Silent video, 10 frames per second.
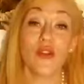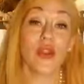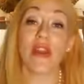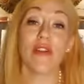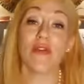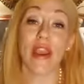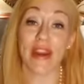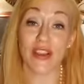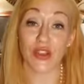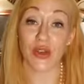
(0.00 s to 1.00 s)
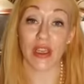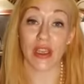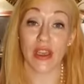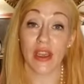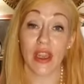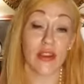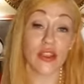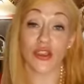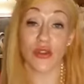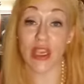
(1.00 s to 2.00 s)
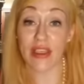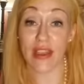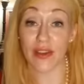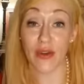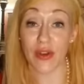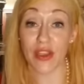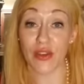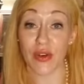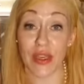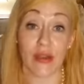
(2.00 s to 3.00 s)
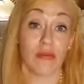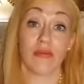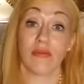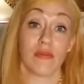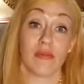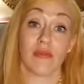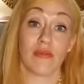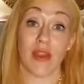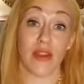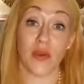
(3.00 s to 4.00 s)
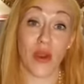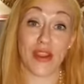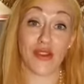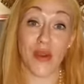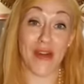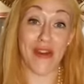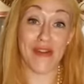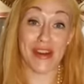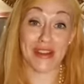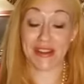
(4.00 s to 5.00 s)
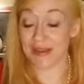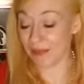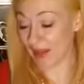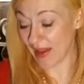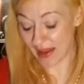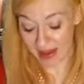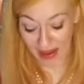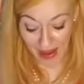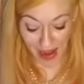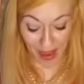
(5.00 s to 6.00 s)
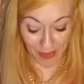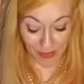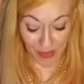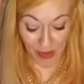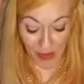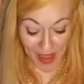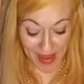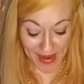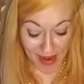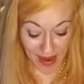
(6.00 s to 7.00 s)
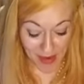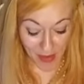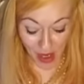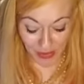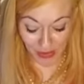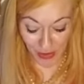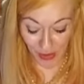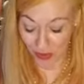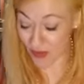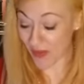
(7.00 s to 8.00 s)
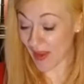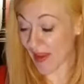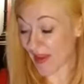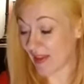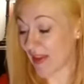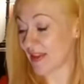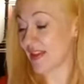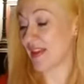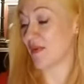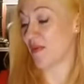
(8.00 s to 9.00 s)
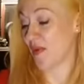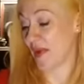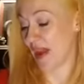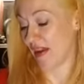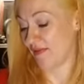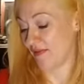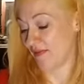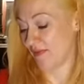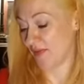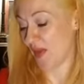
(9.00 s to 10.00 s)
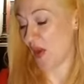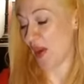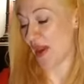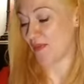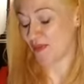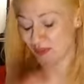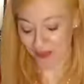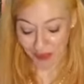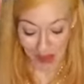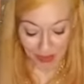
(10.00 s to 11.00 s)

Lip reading: rewrite history unless you take down the old history. Otherwise, you have evidence. So then also, let's see where we have. Okay. So